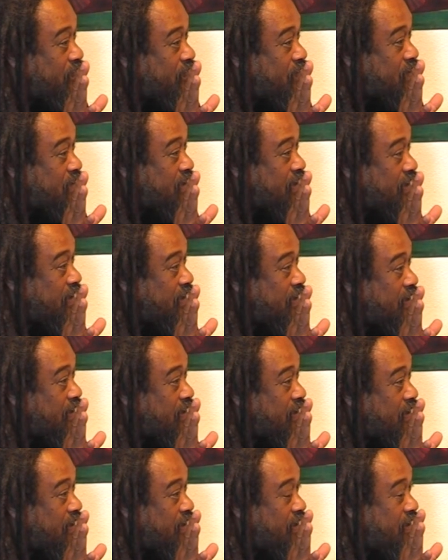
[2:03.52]
You see?
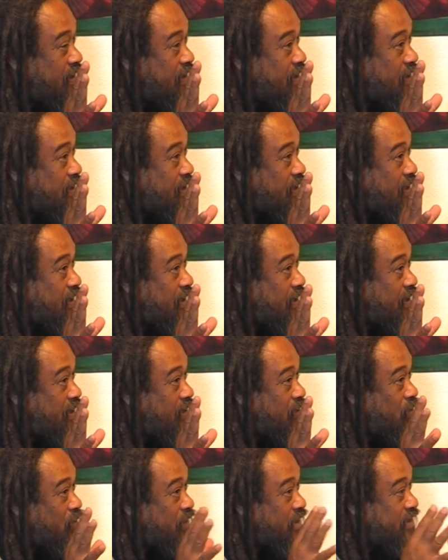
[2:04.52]

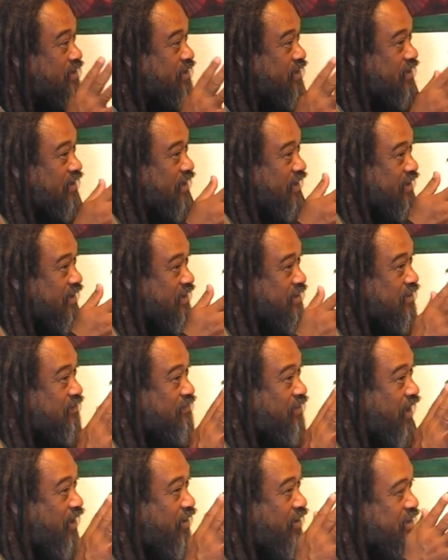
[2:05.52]
And we see that it's a
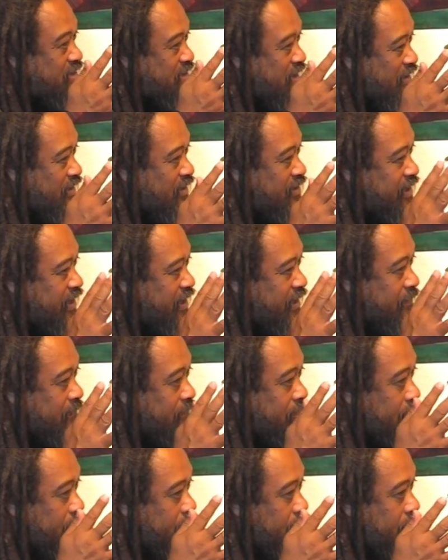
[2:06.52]
very subtle thing.
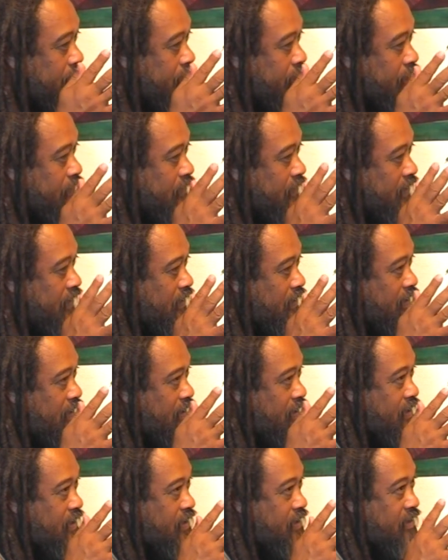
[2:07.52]

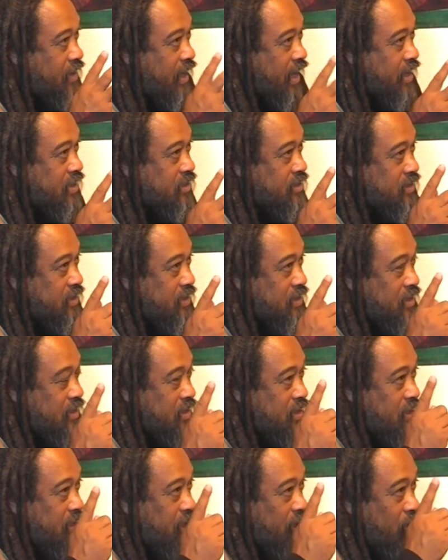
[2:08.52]
That
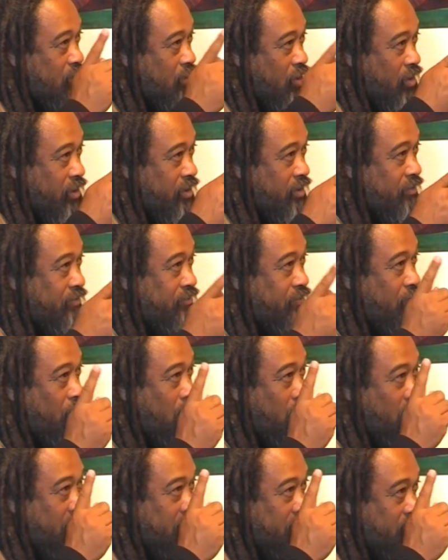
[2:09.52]
in order
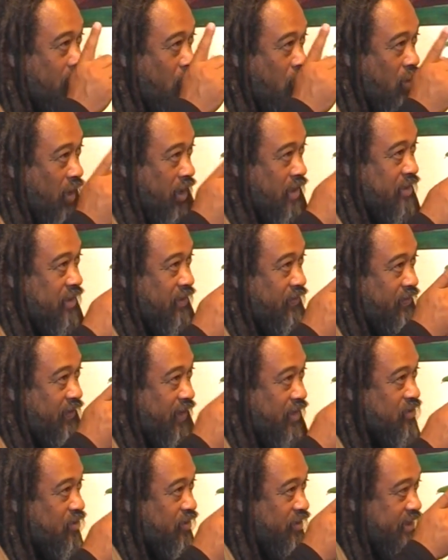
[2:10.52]
for the
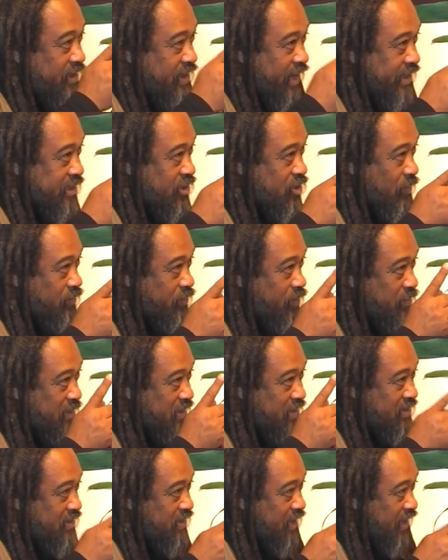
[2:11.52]
things on the desktop to
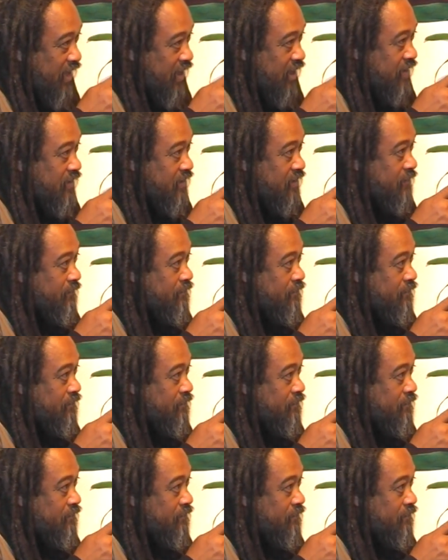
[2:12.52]
be seen